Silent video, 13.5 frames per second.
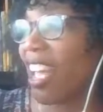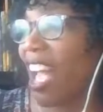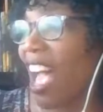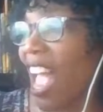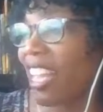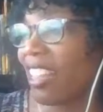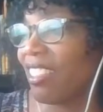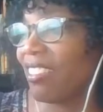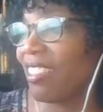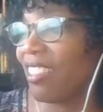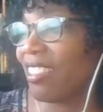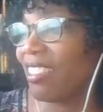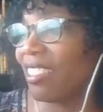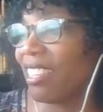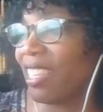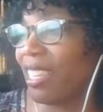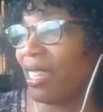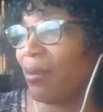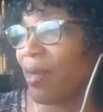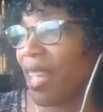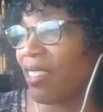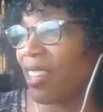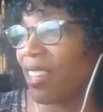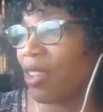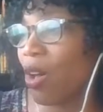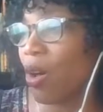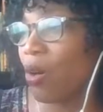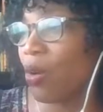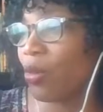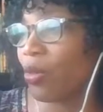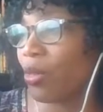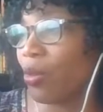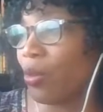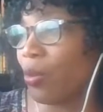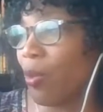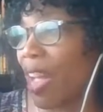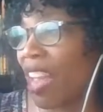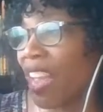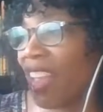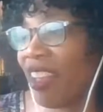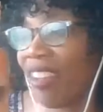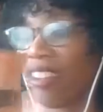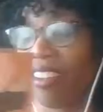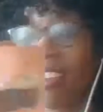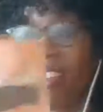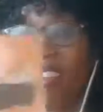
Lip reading: I can see the steam as it goes through my hair.